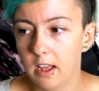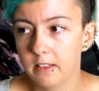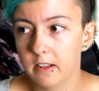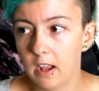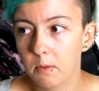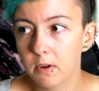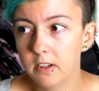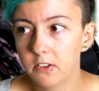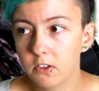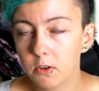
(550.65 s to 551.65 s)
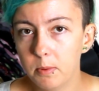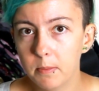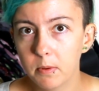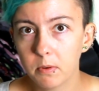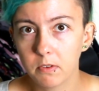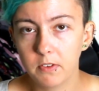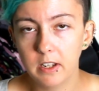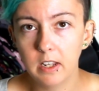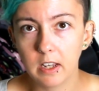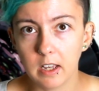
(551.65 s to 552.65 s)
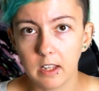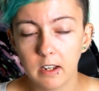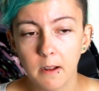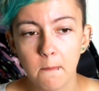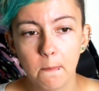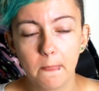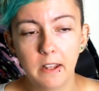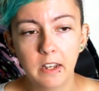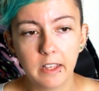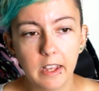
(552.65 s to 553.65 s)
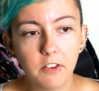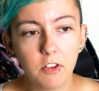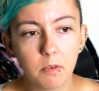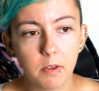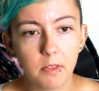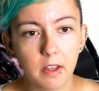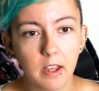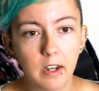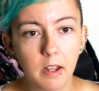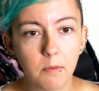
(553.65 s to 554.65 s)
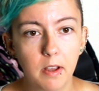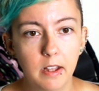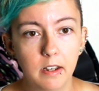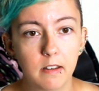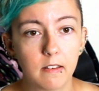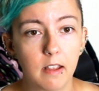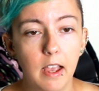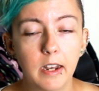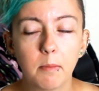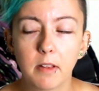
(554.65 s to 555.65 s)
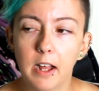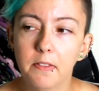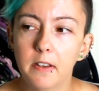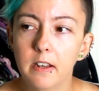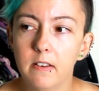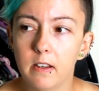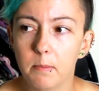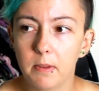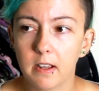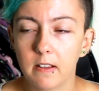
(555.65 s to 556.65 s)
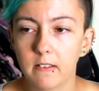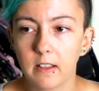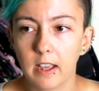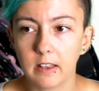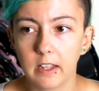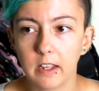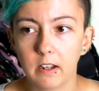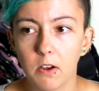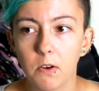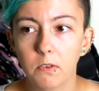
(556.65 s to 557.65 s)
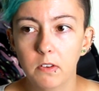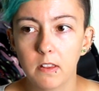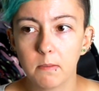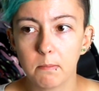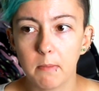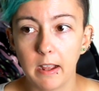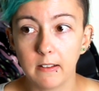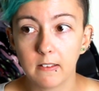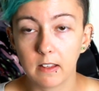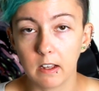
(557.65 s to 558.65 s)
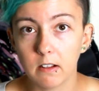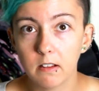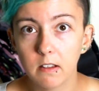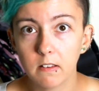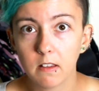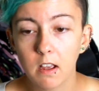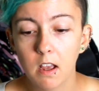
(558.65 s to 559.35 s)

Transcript: That I wanted to know people were reading it and engaging with it, and I'm glad that I did it, because again, like, it honed my skills,